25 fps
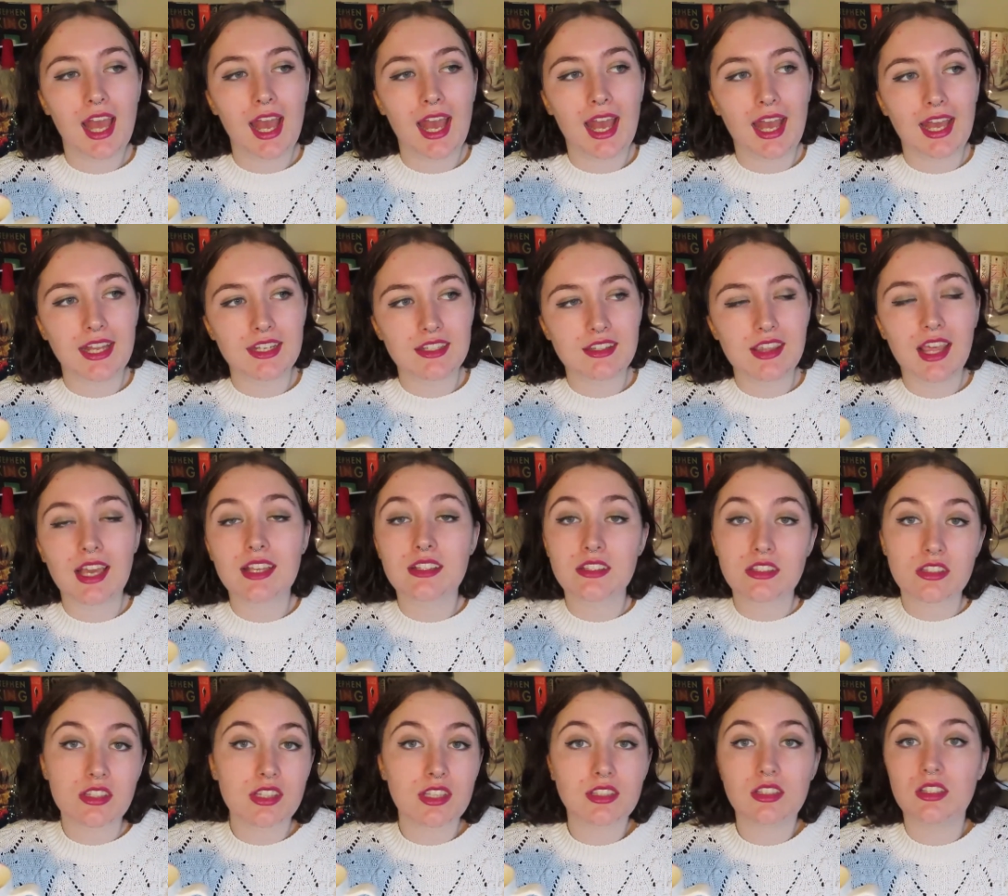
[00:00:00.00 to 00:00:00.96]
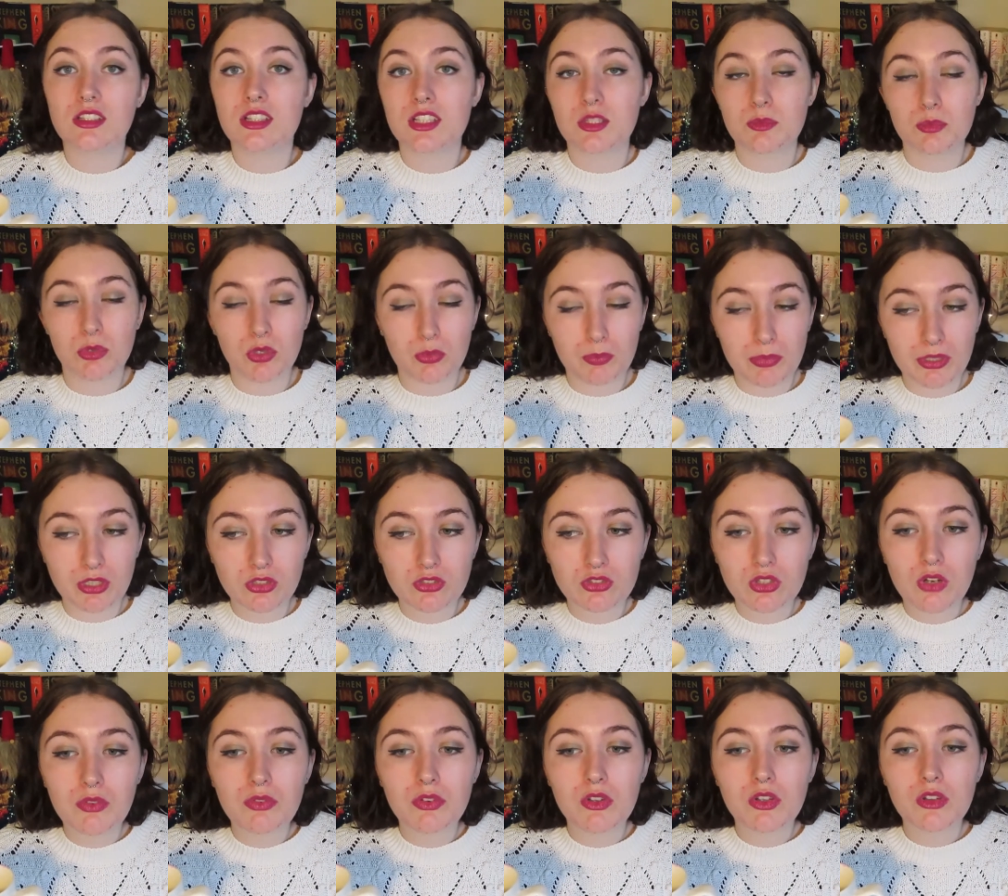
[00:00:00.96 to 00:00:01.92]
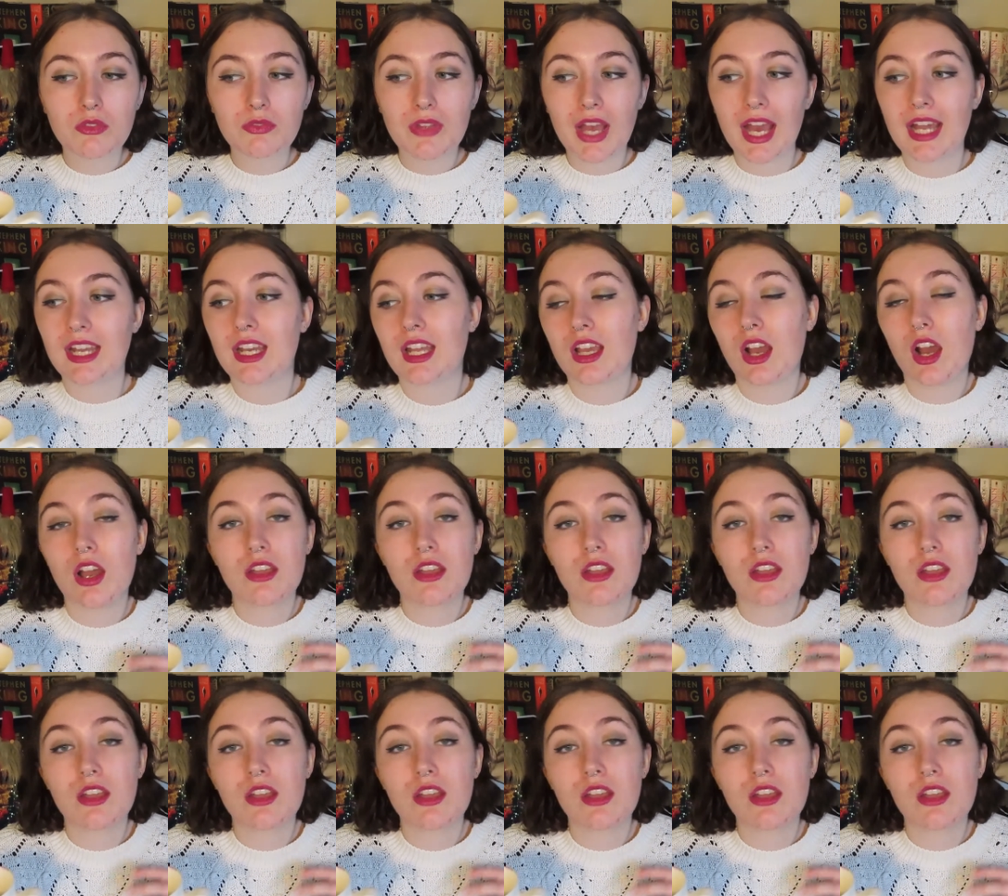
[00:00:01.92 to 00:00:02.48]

and that is the thing that this book builds off of and it,